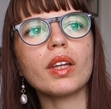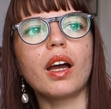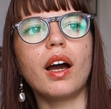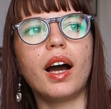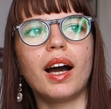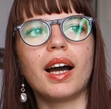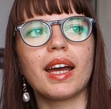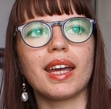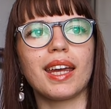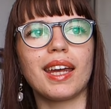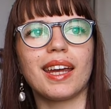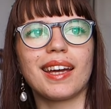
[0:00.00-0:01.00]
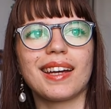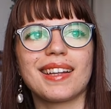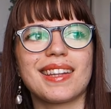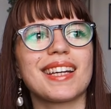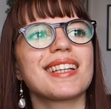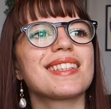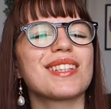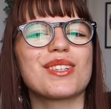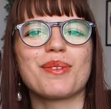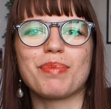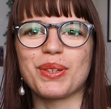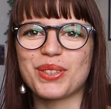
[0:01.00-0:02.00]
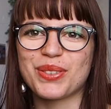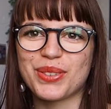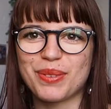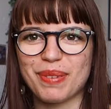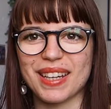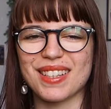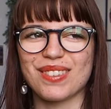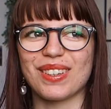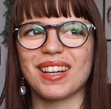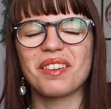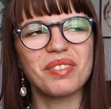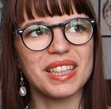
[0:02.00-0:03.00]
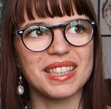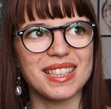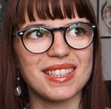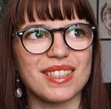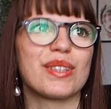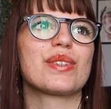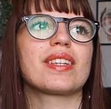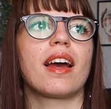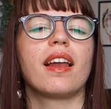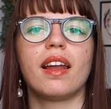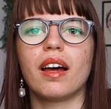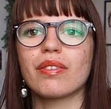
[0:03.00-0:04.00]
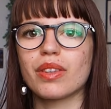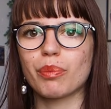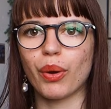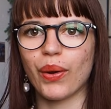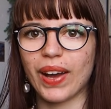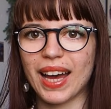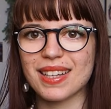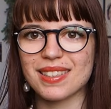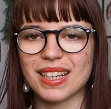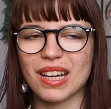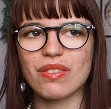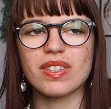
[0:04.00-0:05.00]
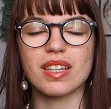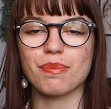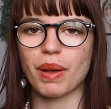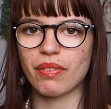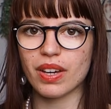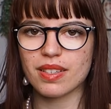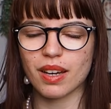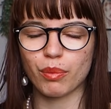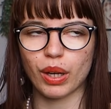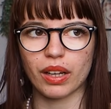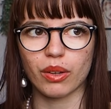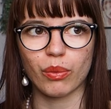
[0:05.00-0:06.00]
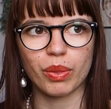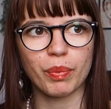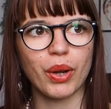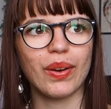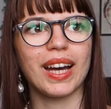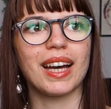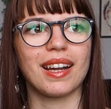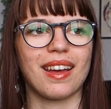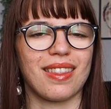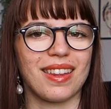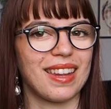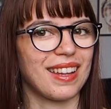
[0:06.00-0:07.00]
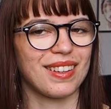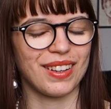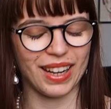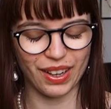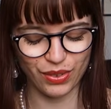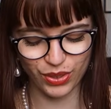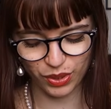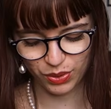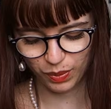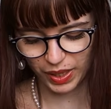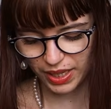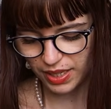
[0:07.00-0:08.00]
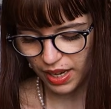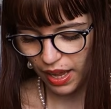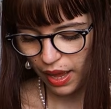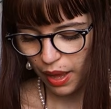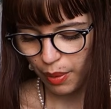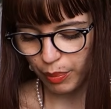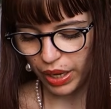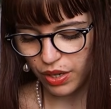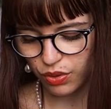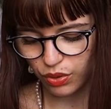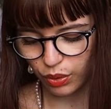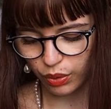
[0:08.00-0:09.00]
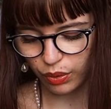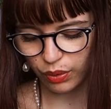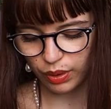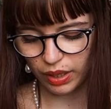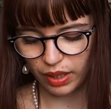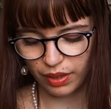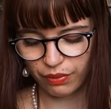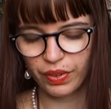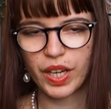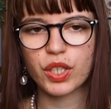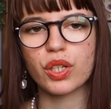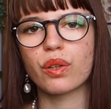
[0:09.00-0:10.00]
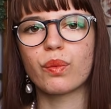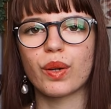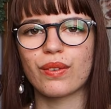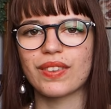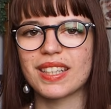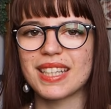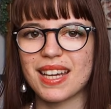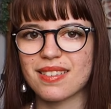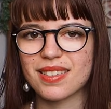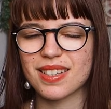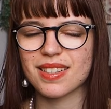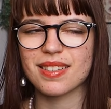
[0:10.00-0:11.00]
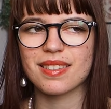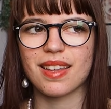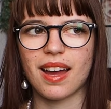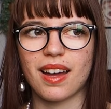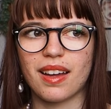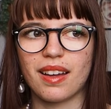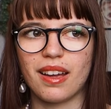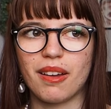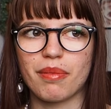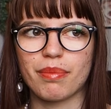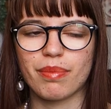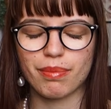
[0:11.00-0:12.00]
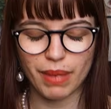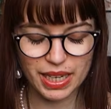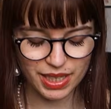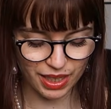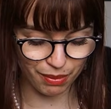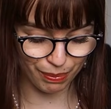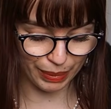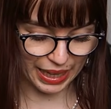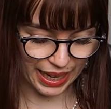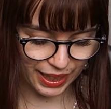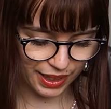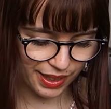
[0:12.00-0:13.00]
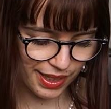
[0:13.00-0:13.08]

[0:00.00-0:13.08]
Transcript: I think it's such a beautiful piece with lovely details. I love the mohair sleeves. It's my first time working with mohair, and I think they're turning out so sweet. But I saw a version of one of the testers that made it in black.